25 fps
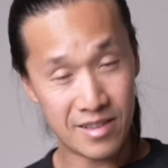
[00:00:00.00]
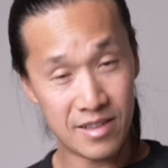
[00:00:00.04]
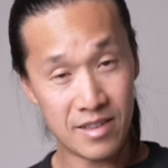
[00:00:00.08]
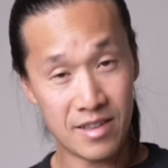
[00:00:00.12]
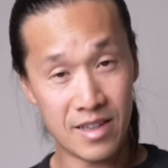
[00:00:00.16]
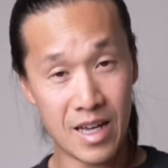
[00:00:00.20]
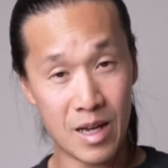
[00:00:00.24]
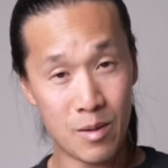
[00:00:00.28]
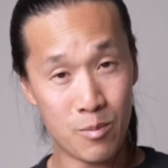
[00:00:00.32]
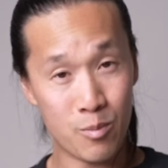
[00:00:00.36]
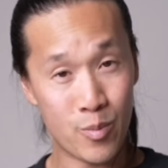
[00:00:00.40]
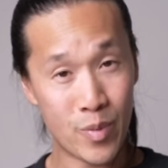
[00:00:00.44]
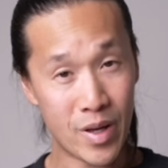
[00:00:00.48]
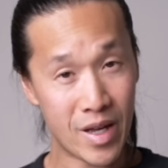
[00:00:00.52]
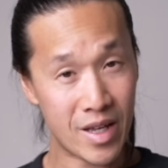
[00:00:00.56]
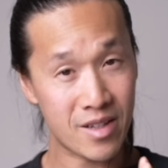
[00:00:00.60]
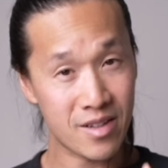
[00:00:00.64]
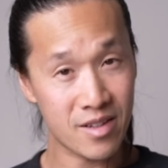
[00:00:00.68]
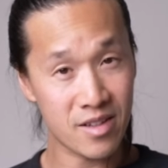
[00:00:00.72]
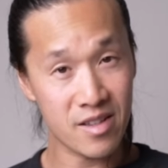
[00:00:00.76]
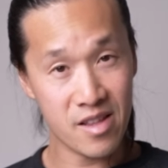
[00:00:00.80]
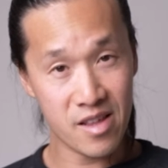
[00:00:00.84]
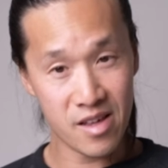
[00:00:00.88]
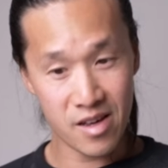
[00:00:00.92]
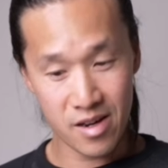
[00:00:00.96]

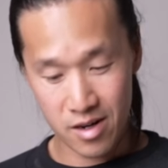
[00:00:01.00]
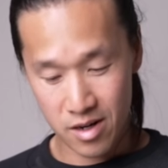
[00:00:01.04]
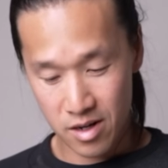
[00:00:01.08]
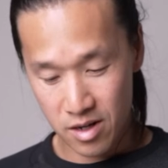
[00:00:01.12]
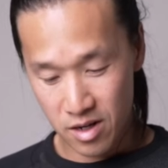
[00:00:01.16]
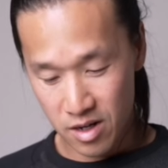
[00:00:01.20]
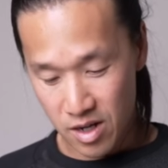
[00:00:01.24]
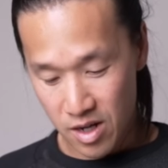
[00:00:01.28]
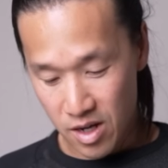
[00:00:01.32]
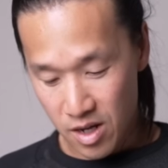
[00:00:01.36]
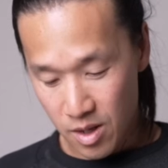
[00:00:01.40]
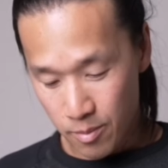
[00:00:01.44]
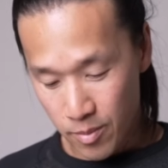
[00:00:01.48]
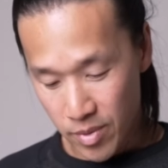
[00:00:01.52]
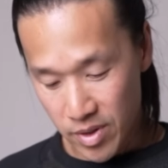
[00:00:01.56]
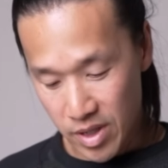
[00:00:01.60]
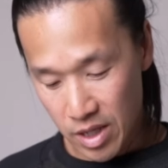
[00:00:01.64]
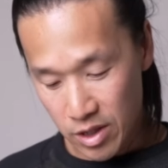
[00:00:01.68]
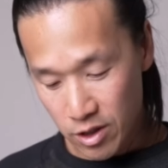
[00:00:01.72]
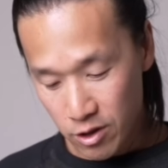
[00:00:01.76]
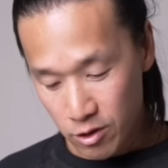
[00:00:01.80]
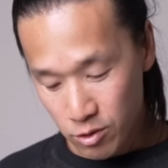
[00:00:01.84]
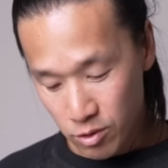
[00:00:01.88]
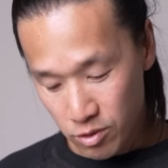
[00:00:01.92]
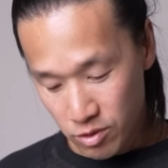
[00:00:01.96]
bend there, but
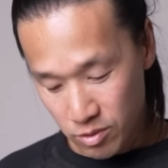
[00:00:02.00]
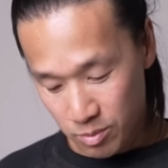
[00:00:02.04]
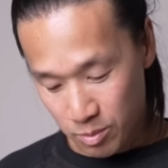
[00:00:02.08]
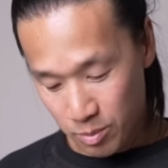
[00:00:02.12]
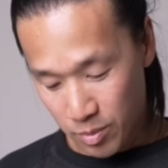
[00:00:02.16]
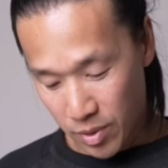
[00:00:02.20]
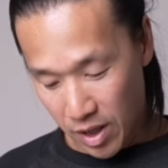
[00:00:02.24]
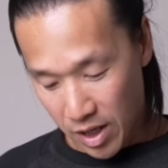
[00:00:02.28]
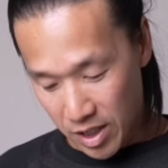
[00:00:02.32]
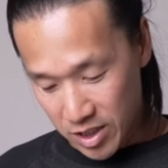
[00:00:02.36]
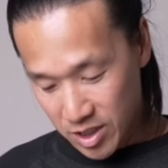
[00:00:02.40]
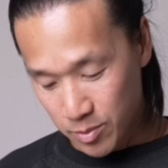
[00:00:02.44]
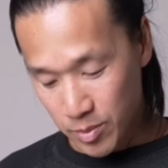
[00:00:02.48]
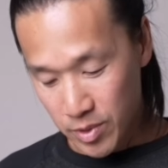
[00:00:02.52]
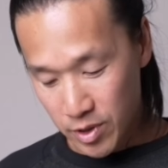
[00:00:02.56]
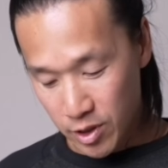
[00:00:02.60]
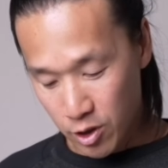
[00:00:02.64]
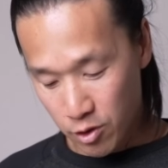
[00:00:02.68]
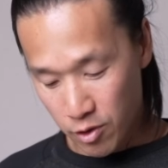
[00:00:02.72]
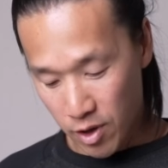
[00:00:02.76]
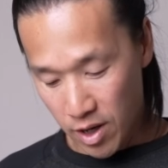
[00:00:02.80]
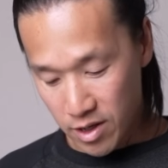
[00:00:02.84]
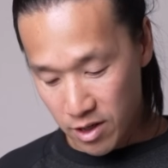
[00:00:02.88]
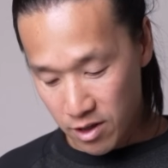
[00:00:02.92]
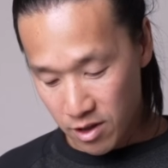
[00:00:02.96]
then you'll possibly
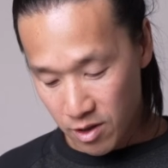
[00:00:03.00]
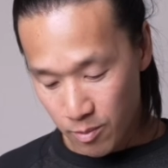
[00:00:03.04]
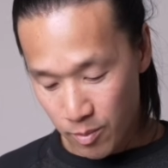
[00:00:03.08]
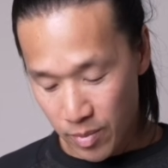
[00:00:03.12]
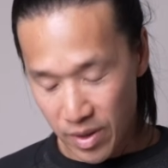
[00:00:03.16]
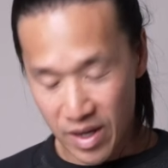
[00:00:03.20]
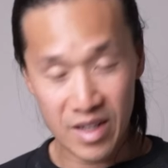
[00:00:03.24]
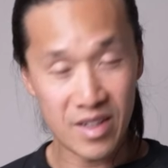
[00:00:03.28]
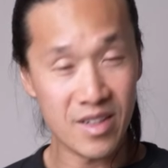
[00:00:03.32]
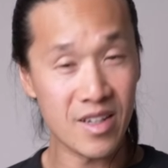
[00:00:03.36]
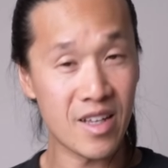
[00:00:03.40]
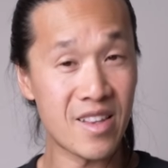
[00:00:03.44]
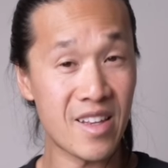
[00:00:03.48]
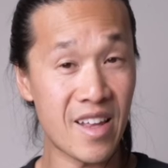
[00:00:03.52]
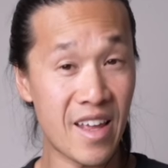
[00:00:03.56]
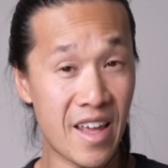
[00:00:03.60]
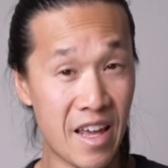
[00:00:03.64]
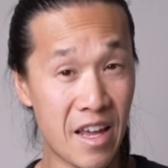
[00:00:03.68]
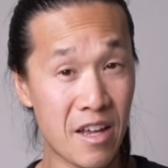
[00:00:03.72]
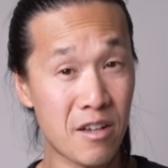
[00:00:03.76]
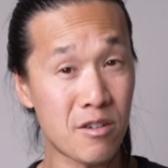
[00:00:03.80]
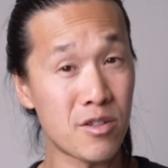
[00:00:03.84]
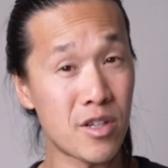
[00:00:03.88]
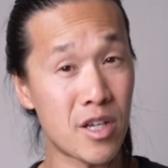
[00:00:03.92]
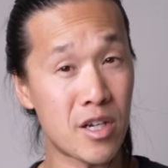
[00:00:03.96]
create another bend in the
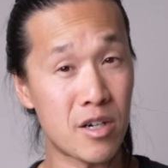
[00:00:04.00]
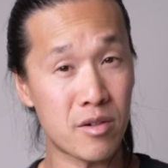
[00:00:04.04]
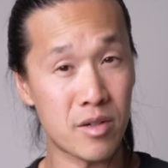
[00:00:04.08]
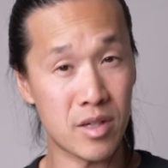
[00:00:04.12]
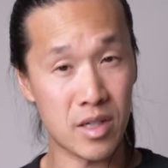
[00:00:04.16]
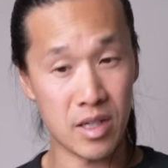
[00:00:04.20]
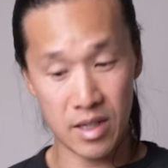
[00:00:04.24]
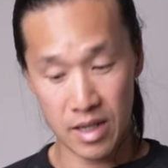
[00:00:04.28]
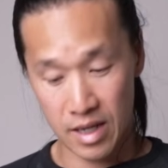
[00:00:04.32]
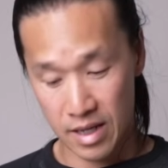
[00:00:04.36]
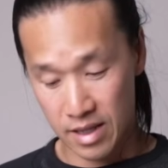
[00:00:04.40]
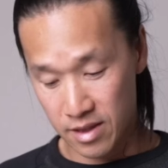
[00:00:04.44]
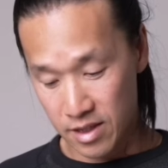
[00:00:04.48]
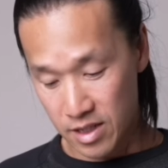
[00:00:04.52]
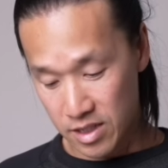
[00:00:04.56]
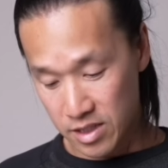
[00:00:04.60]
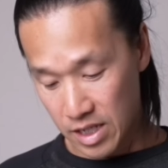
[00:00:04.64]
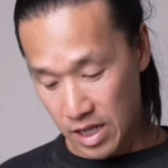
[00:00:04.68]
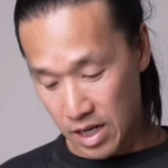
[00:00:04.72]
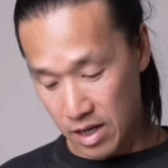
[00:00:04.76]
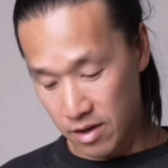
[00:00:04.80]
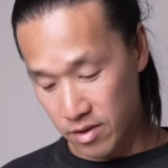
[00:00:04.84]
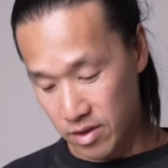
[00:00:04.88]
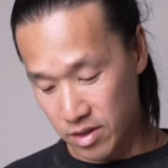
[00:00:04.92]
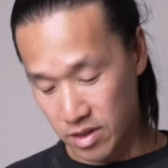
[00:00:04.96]
handle area, and this
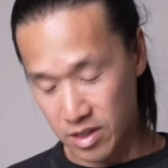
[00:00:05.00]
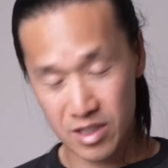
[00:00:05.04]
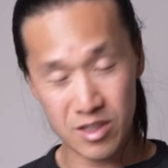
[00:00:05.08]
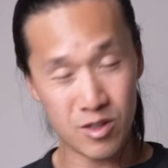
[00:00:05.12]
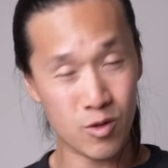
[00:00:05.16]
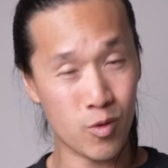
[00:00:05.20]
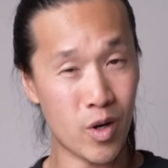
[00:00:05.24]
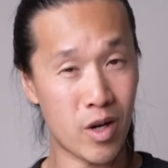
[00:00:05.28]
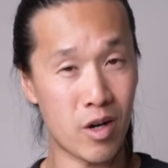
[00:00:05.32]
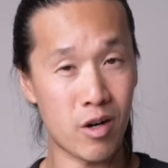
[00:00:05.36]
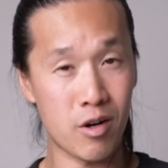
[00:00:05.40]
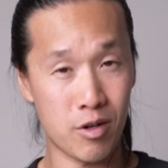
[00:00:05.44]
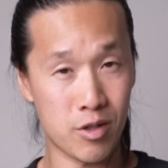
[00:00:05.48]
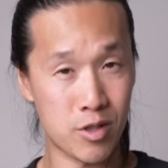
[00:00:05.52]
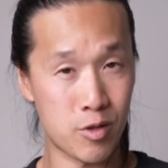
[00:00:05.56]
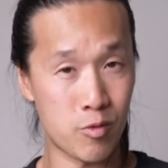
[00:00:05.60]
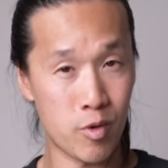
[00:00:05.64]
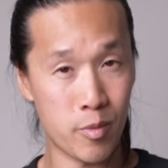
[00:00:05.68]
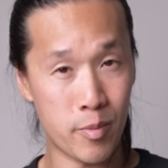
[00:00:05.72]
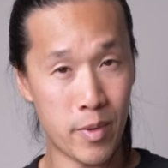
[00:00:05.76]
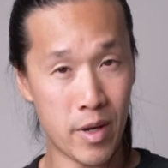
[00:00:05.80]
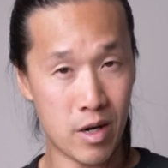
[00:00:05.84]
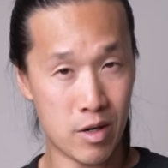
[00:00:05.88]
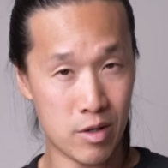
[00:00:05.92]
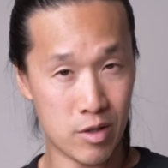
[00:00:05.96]
area is quite hard to
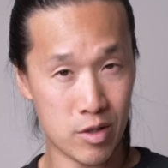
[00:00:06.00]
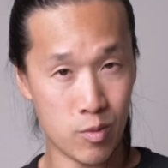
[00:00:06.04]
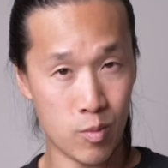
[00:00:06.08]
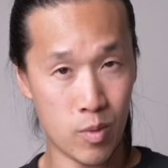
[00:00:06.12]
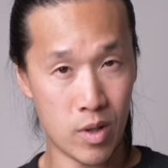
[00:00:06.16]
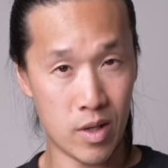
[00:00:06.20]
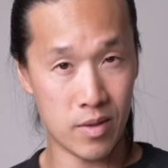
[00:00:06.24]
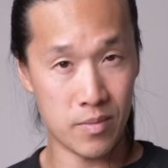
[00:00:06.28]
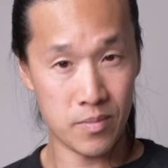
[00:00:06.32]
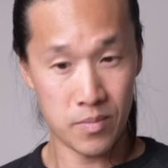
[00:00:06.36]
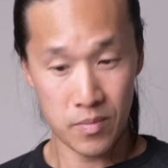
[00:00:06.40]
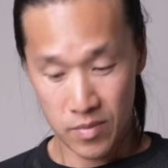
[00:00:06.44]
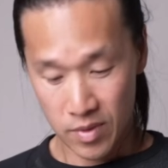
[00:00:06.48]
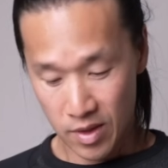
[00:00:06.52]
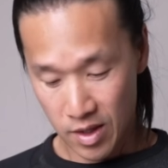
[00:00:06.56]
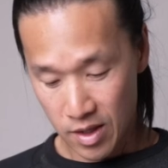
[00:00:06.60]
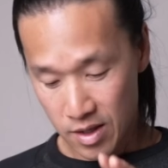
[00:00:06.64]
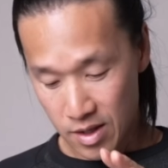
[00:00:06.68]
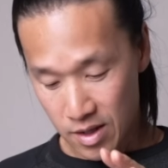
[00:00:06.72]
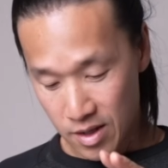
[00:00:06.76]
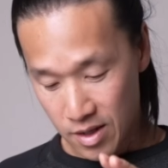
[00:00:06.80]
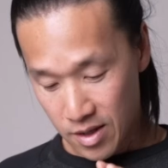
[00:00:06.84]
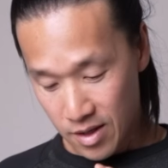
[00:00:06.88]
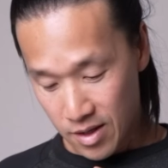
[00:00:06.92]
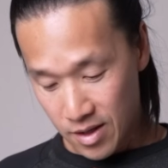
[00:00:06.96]
repair as well.
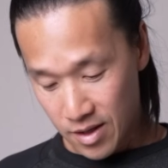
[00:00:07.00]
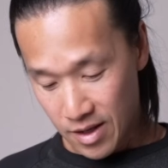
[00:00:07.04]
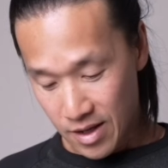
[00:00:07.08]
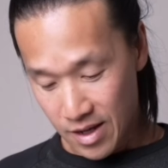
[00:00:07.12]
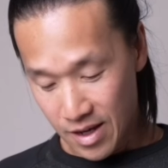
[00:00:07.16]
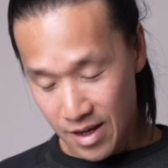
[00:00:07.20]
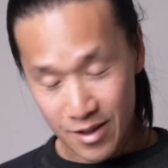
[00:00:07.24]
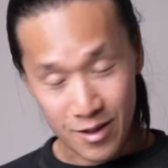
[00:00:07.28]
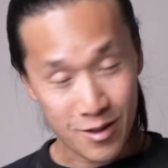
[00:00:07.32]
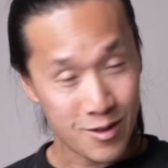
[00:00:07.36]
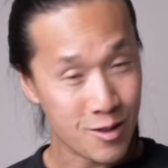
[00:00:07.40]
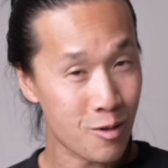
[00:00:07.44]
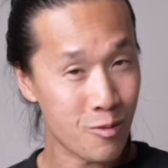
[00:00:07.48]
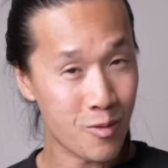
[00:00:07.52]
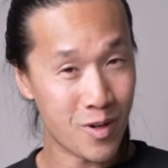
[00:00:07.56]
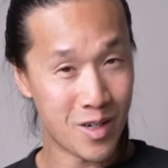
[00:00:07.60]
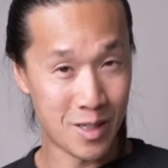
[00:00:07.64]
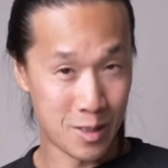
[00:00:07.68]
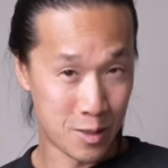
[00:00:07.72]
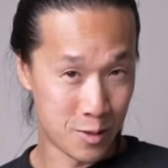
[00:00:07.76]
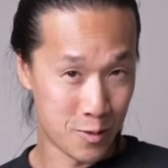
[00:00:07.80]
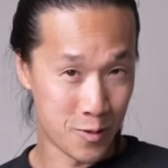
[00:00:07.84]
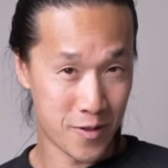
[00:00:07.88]
And you don't want to do